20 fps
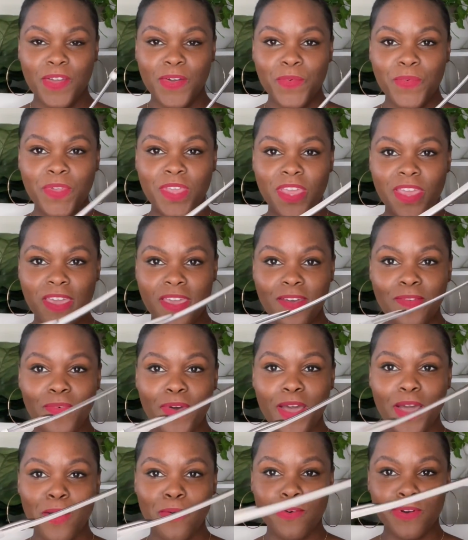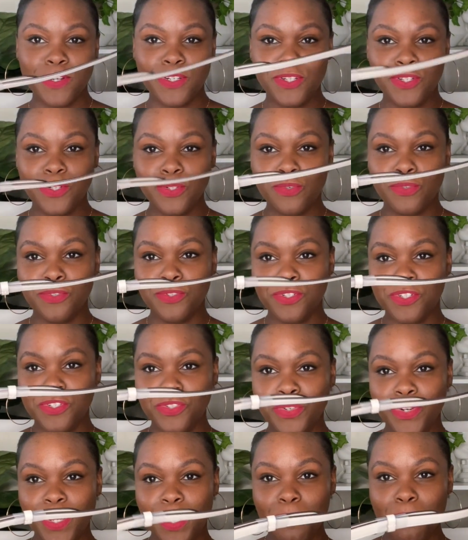We have our shoulder
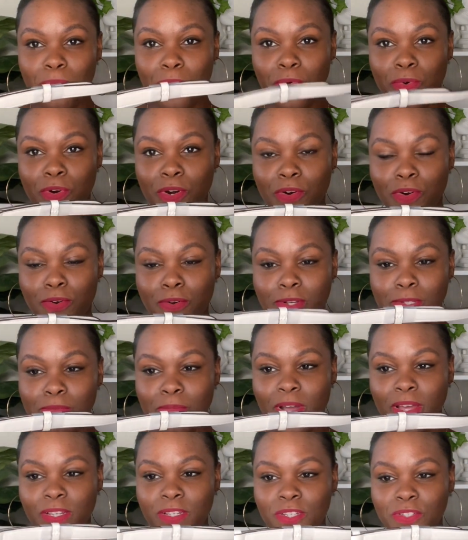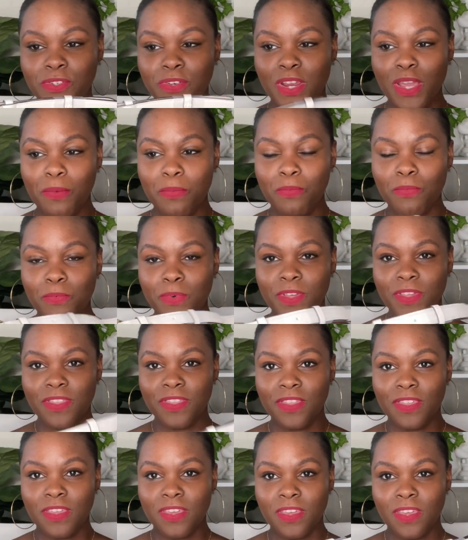strap or crossbody strap with
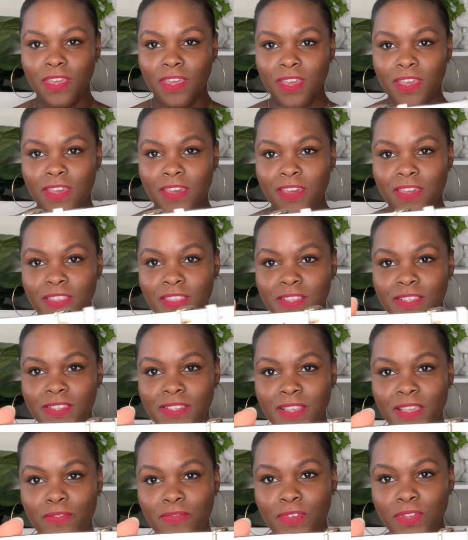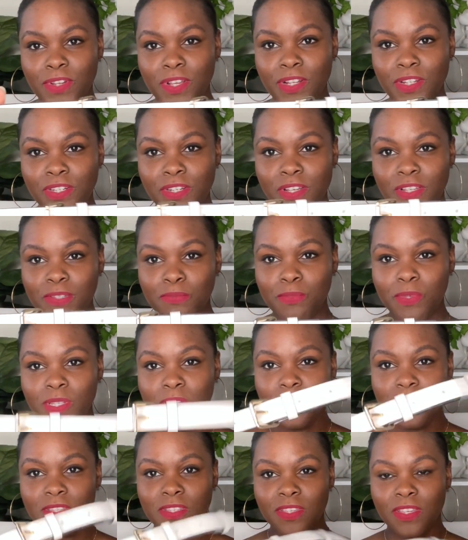the 7
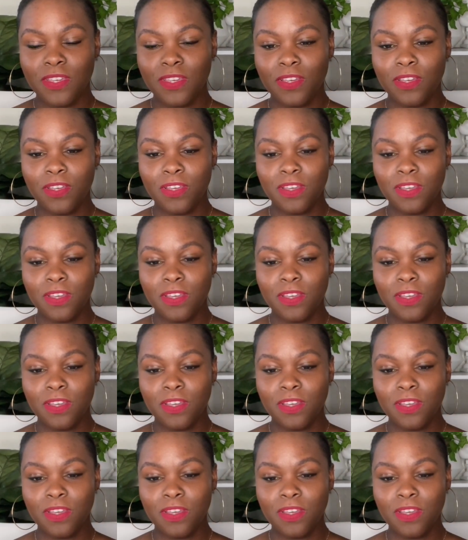adjustments.